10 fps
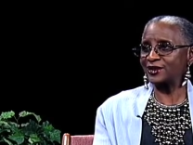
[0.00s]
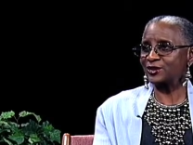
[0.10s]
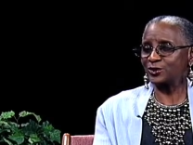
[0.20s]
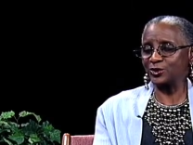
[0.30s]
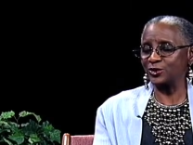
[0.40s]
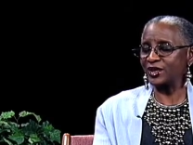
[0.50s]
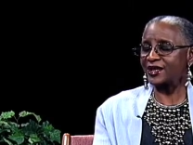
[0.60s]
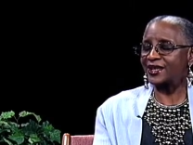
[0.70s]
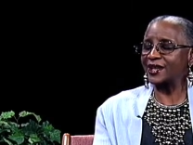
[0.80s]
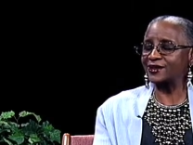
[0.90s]
to
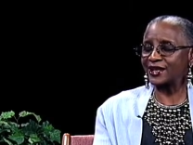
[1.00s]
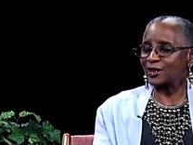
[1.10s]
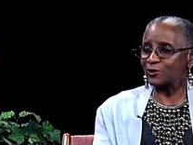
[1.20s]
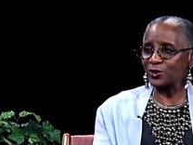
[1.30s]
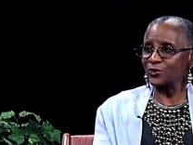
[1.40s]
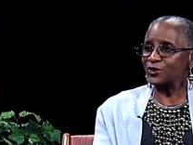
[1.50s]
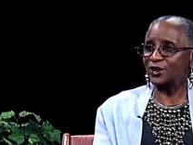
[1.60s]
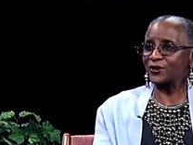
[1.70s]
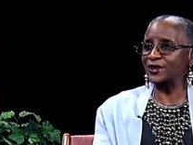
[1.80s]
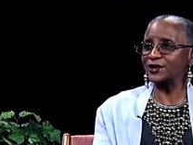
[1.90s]
get a room
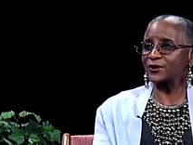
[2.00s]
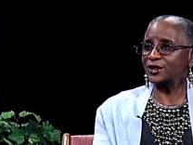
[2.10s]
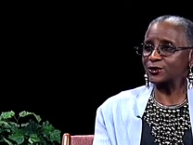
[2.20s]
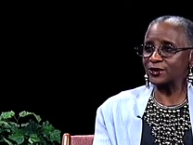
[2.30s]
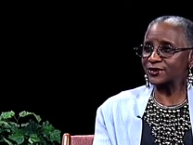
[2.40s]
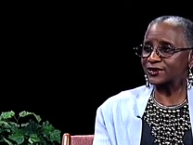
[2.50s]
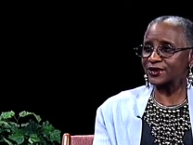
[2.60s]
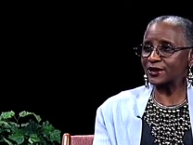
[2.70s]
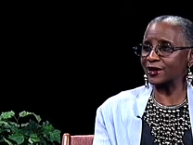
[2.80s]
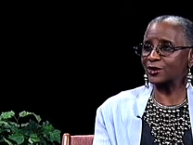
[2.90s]
full of individuals
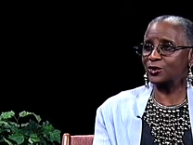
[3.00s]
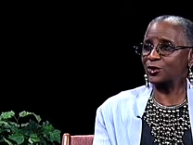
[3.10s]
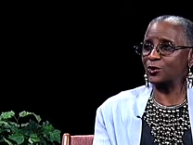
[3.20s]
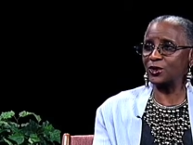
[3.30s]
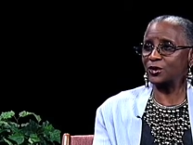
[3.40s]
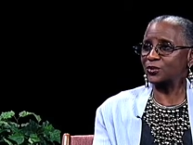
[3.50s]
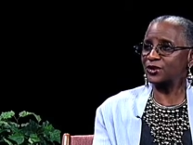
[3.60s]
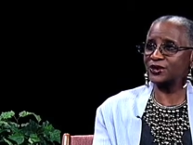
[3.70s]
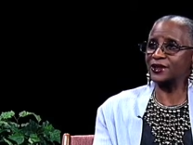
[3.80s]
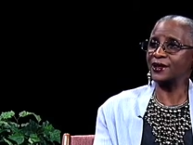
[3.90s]
who will
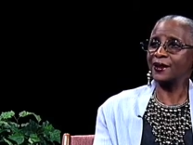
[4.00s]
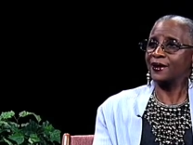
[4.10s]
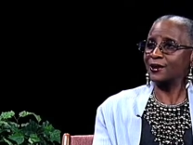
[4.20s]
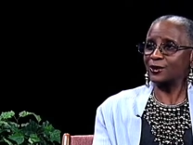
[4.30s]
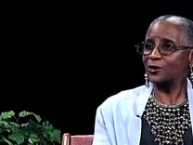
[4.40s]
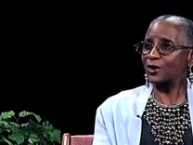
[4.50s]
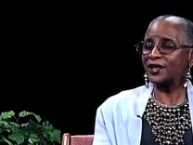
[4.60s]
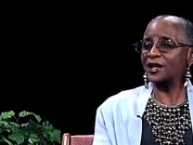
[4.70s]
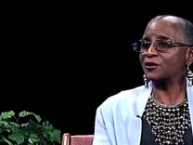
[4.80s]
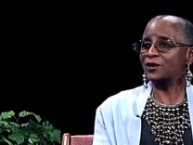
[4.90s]
put
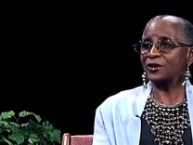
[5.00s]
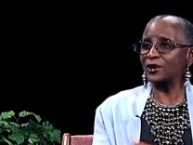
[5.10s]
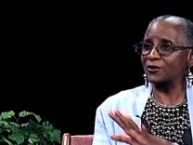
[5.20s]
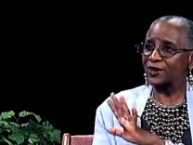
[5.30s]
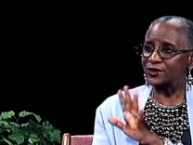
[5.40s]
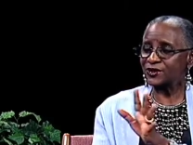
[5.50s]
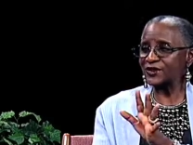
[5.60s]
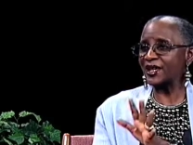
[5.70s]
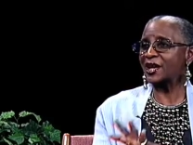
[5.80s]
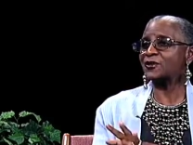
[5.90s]
whatever opinions
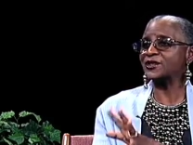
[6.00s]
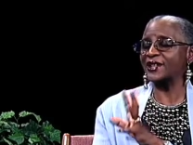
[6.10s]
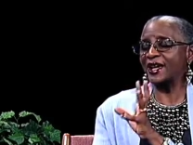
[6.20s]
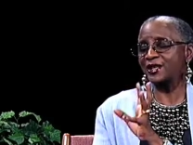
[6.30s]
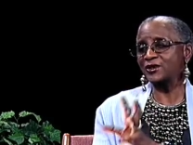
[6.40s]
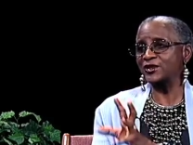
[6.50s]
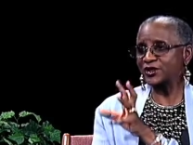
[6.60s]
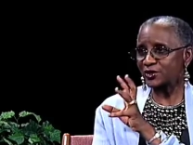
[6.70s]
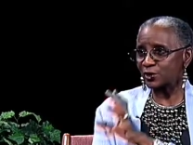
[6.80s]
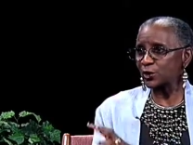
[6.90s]
they have aside and
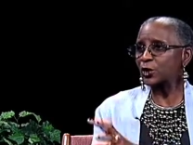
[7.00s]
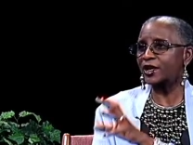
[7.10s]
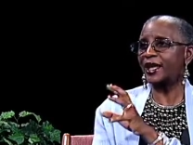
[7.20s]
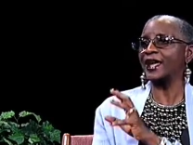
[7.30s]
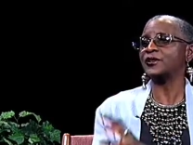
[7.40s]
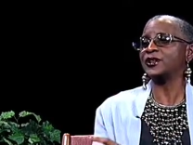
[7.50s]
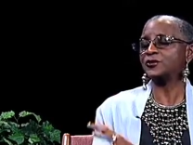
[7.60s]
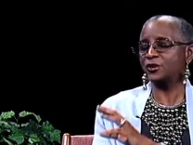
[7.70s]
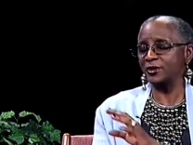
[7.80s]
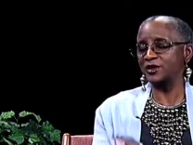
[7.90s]
just look at the
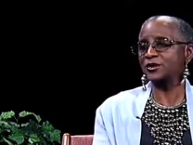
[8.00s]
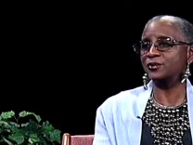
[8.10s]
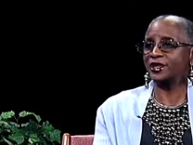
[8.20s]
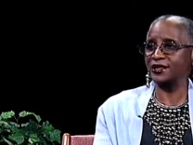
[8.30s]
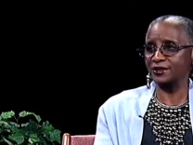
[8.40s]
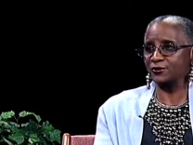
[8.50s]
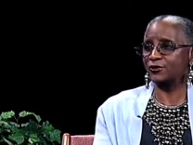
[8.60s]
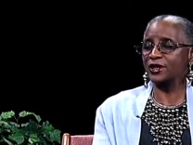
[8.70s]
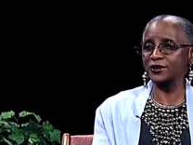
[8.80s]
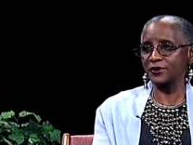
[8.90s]
information placed in
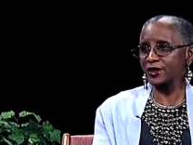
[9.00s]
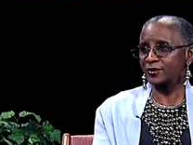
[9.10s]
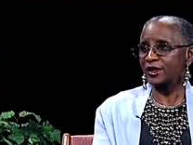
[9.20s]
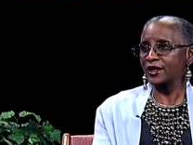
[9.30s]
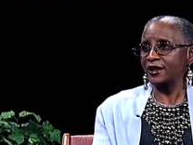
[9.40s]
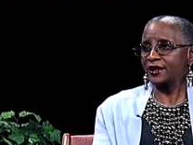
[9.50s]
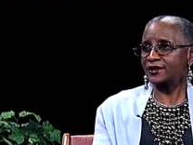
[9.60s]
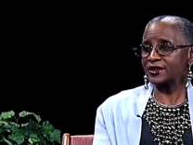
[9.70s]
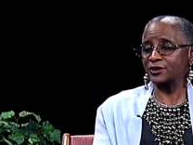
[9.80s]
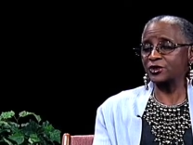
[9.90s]
front of them is
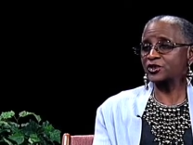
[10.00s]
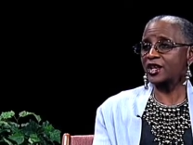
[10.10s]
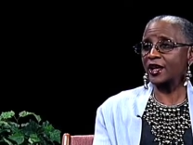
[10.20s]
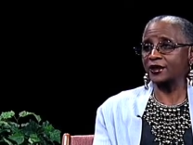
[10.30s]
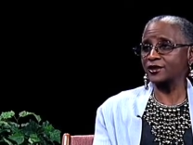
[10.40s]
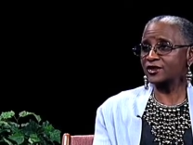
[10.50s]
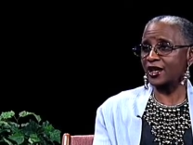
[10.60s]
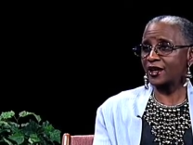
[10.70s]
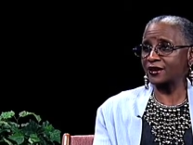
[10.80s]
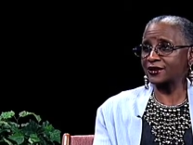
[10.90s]
such a challenge,
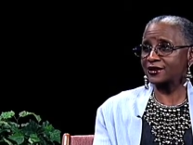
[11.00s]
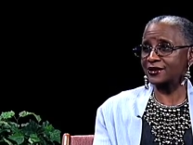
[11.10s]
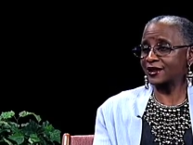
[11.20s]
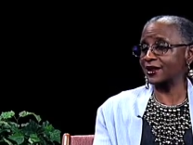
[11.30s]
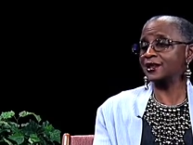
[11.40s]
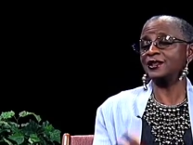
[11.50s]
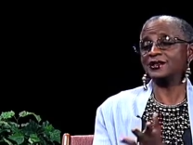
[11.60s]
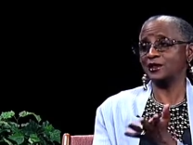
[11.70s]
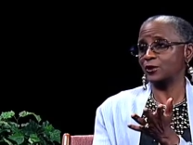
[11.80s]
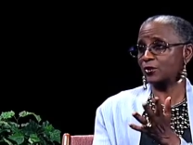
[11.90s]
and it is
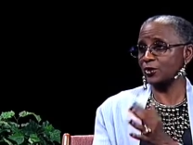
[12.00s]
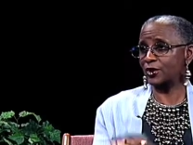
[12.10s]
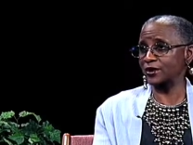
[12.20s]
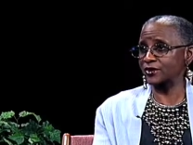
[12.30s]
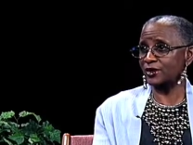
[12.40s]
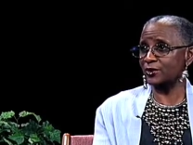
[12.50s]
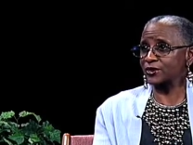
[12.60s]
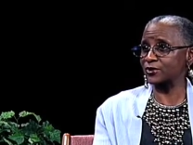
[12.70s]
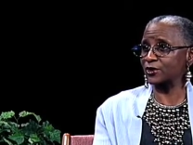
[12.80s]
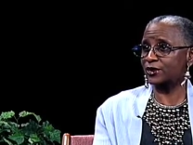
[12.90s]
so important. So
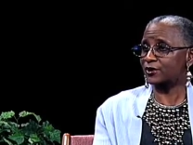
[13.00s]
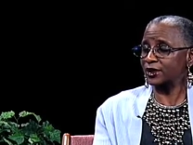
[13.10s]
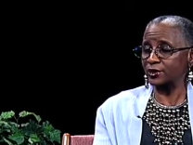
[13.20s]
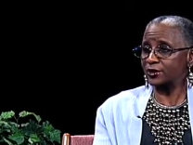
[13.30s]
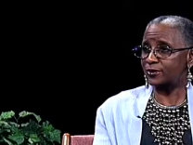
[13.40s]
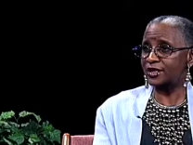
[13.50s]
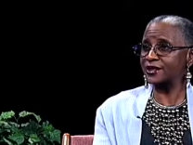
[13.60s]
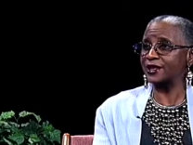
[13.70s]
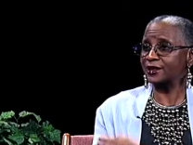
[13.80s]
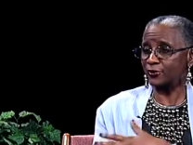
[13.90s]
it's really going to be
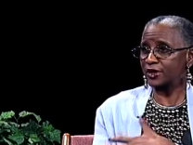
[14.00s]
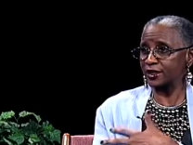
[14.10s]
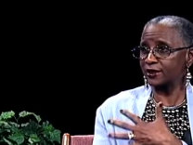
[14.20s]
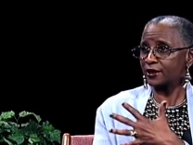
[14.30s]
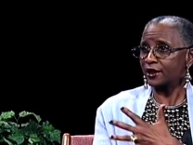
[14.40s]
significant